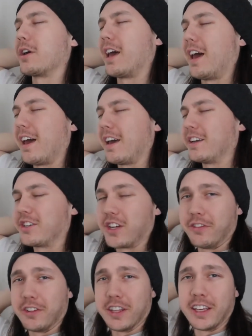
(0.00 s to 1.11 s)
okay,
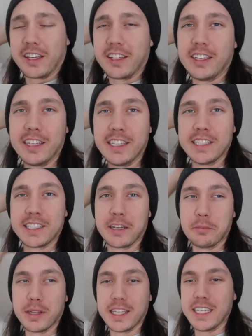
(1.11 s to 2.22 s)
shoveling is
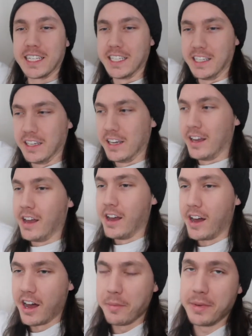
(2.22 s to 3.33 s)
completed.
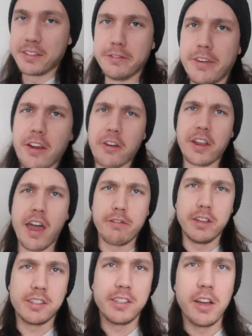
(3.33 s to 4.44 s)
Um, it's very
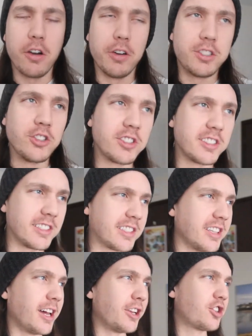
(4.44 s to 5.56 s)
heavy snow. It's just
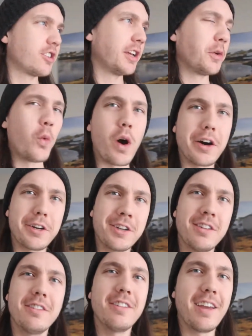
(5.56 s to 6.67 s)
slush and
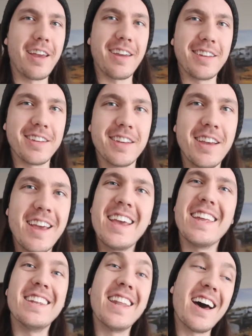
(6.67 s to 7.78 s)
water and
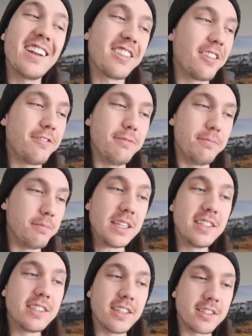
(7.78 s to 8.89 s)
not the
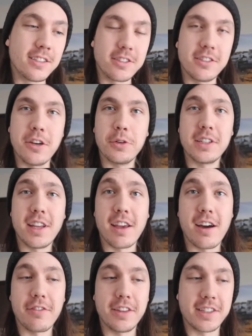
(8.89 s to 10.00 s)
easiest snow to take
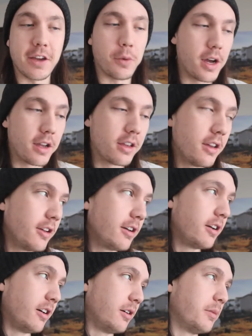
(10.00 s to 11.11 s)
off the sidewalk.
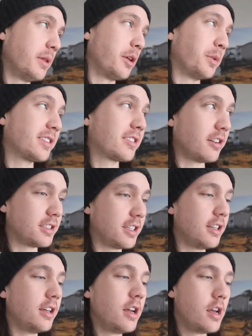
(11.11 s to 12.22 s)
Um, and then we
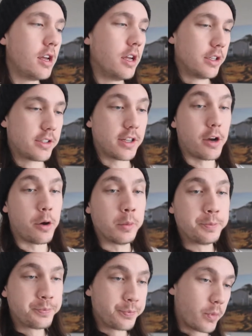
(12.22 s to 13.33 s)
salted, so
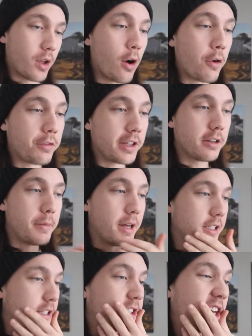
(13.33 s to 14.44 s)
hopefully it'll
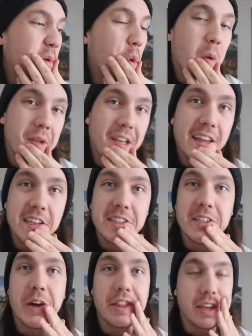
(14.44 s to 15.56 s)
melt. It's kind of warm today,
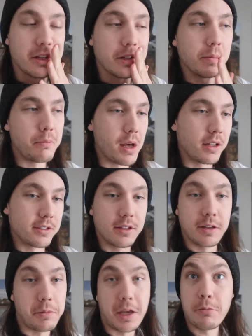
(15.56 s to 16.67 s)
so I think it'll melt
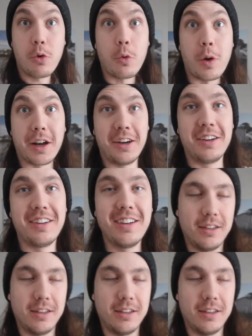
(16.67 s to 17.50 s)
and make more water.